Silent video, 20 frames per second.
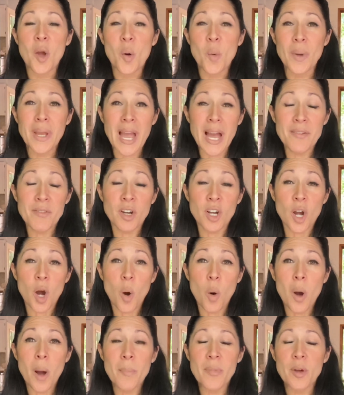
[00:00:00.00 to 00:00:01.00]
We have a
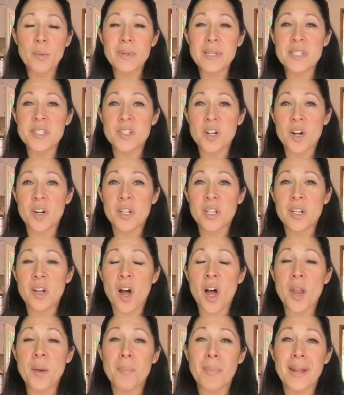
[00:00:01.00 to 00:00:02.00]
co-op that we started
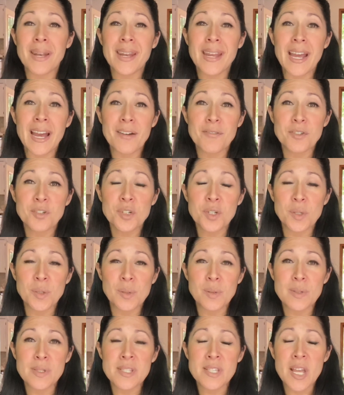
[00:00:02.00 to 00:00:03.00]
on Monday
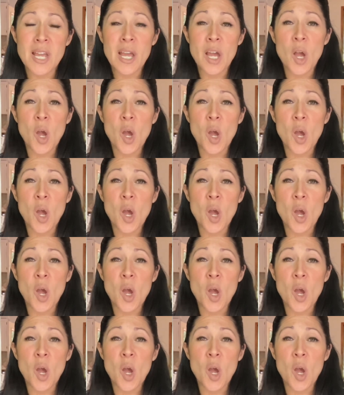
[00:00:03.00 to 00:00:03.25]
afternoons